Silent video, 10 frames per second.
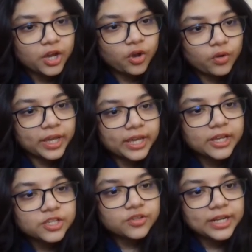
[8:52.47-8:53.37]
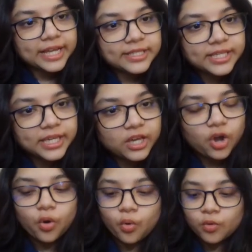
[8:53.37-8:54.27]
Okay, so let's see
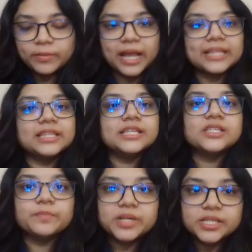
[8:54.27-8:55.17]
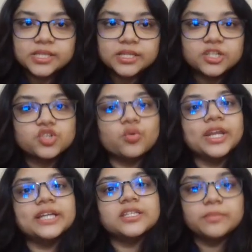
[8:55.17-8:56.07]
whom can this person
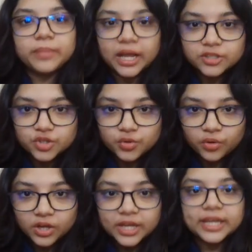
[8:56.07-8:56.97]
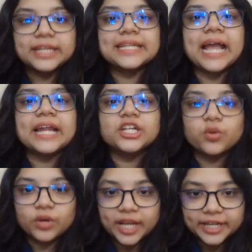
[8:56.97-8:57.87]
donate blood to. It can
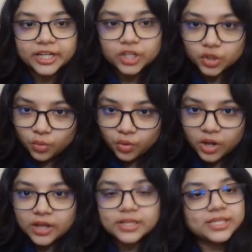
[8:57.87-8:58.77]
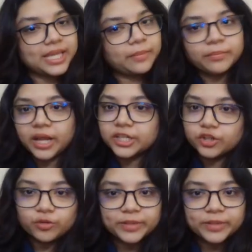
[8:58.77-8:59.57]
donate to same blood group